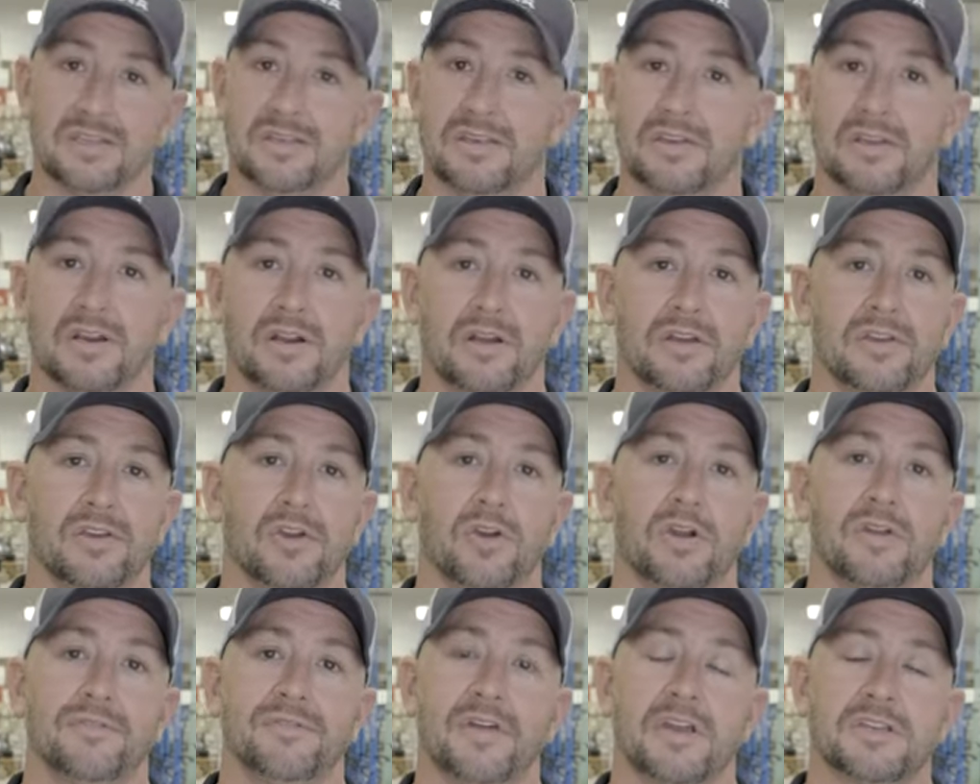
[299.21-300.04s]
you know, your
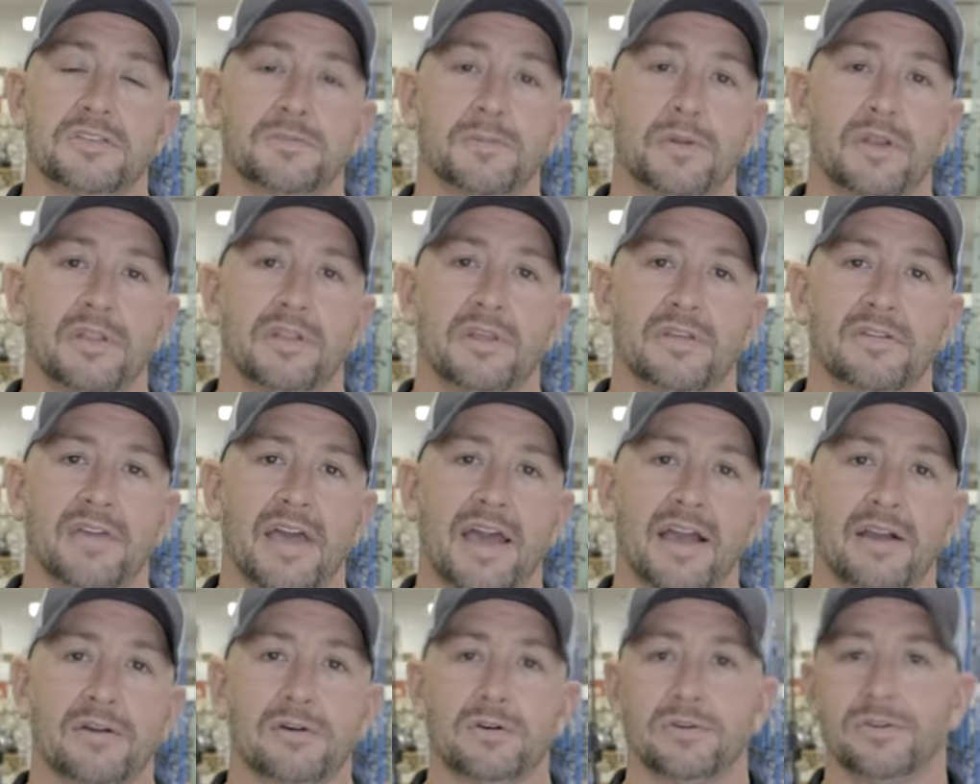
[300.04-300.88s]
investment in the
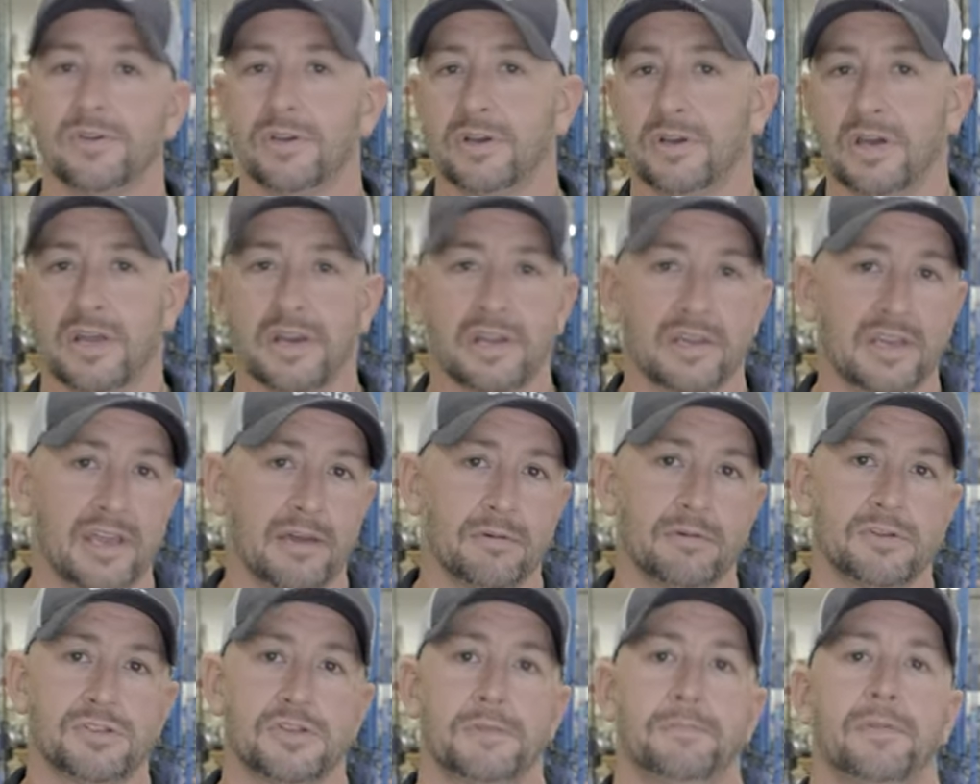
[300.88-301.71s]
tackle, you're going to get
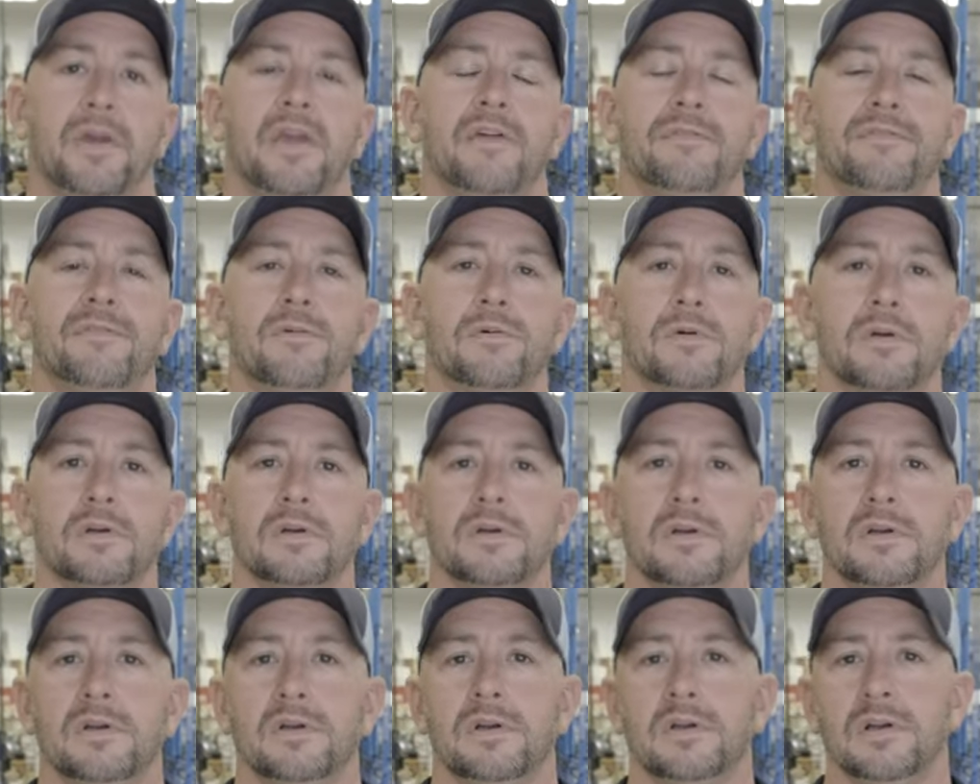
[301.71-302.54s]
what you pay for.
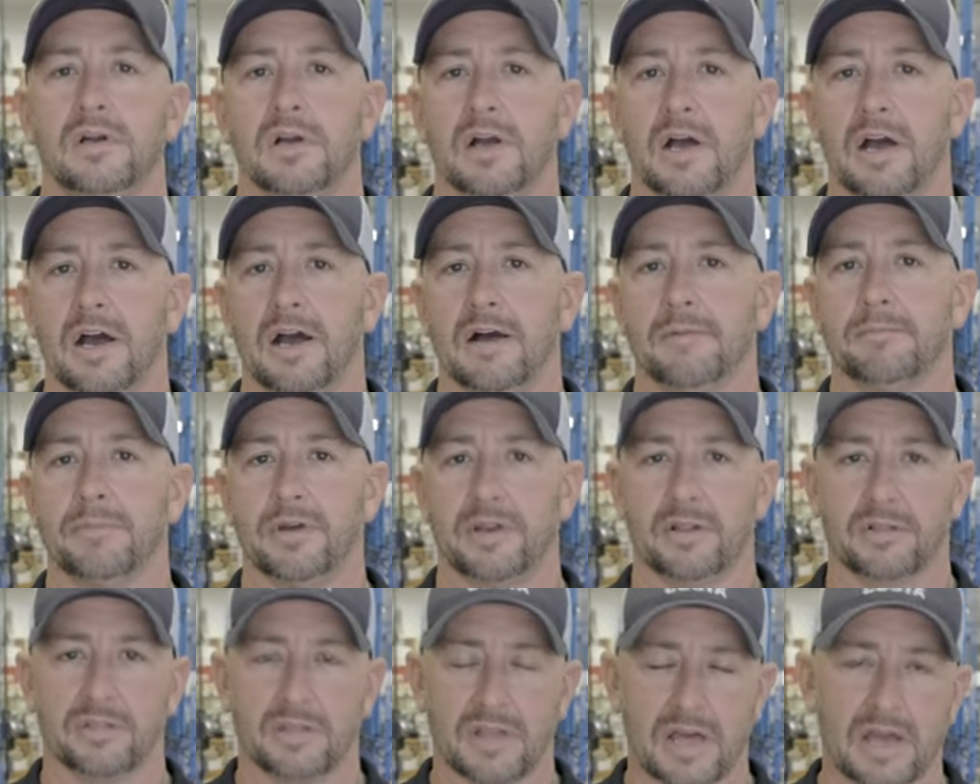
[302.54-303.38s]
Um, but
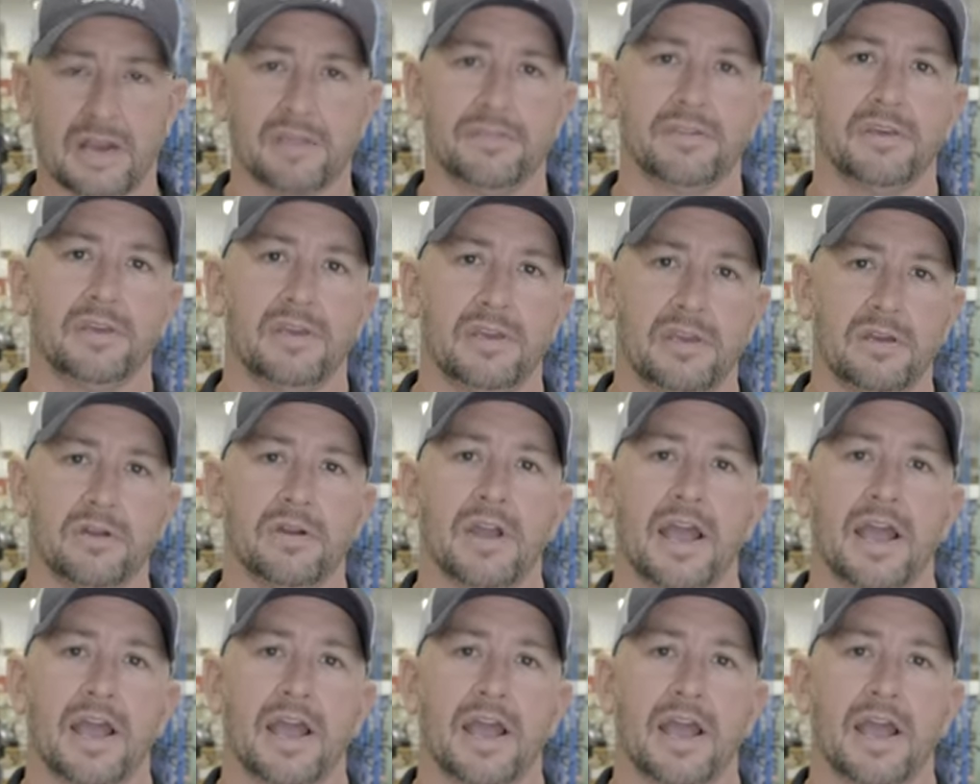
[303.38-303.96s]
a lot of the gear